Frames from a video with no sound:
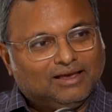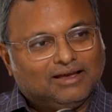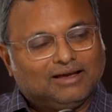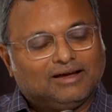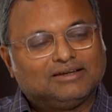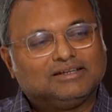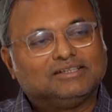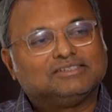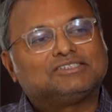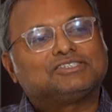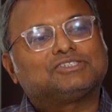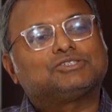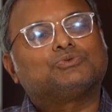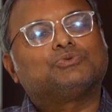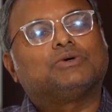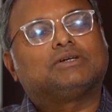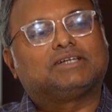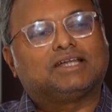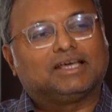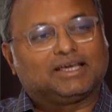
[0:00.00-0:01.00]
Decisions were
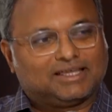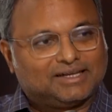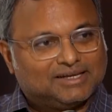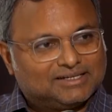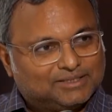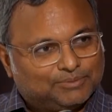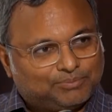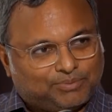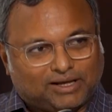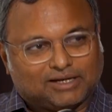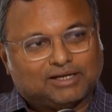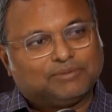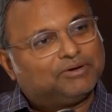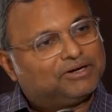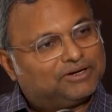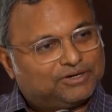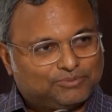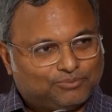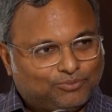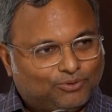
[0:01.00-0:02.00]
taken at the
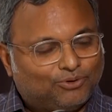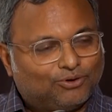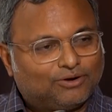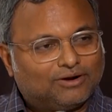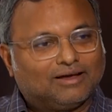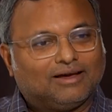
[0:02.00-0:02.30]
parliamentary board.